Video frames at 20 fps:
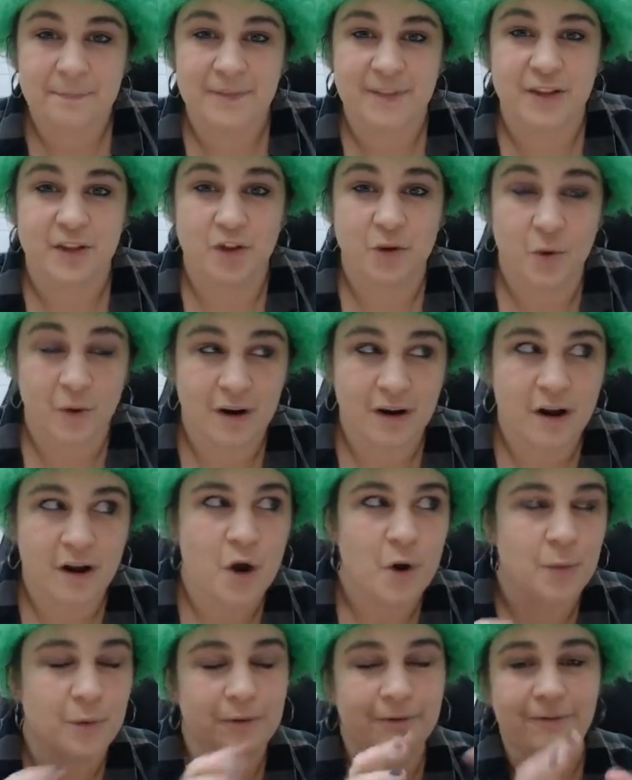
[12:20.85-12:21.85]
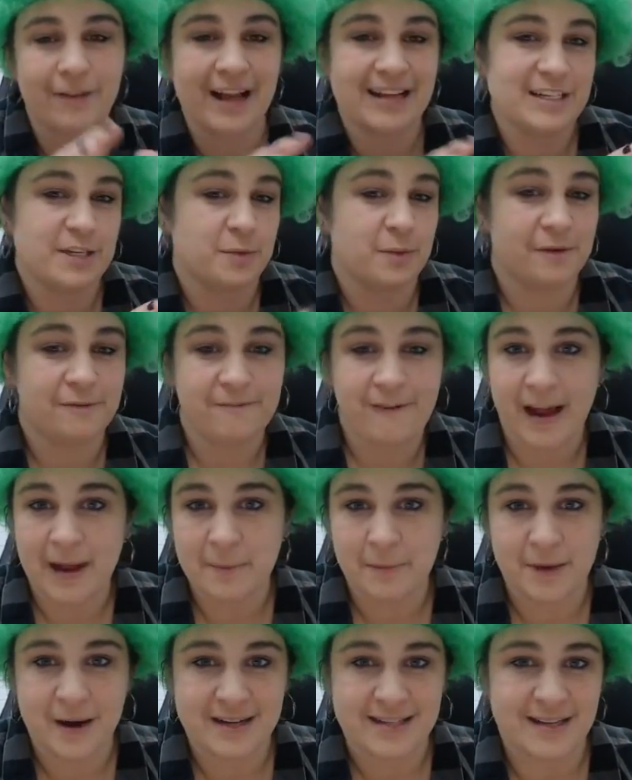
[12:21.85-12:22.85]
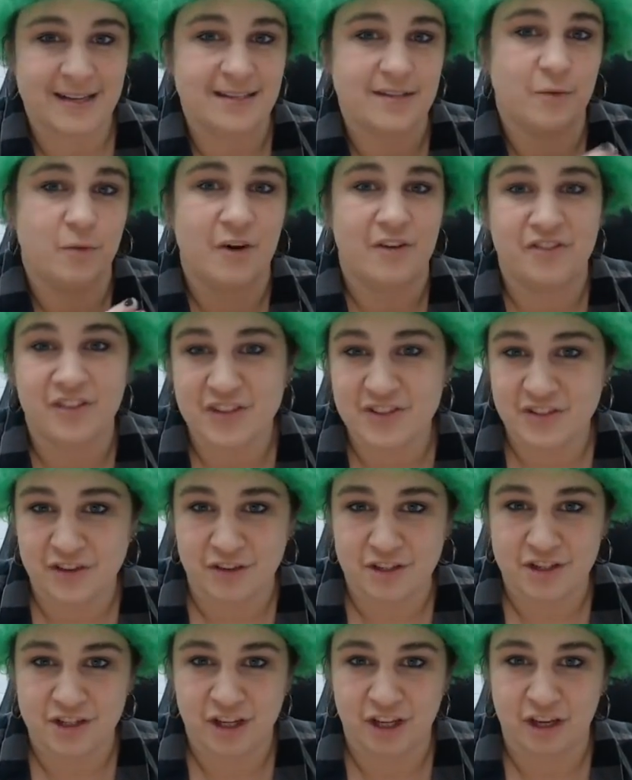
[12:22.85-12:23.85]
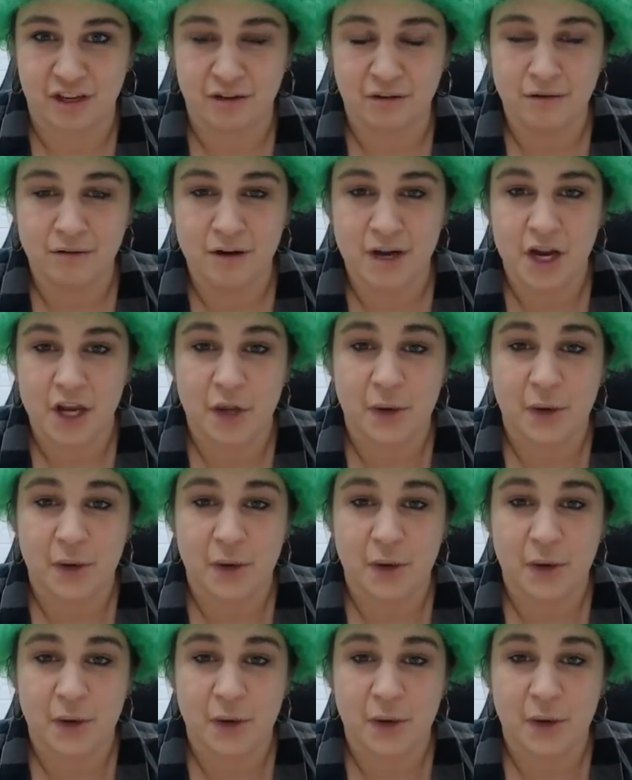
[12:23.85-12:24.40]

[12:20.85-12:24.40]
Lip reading: your reflect and refine process of what feels good to you.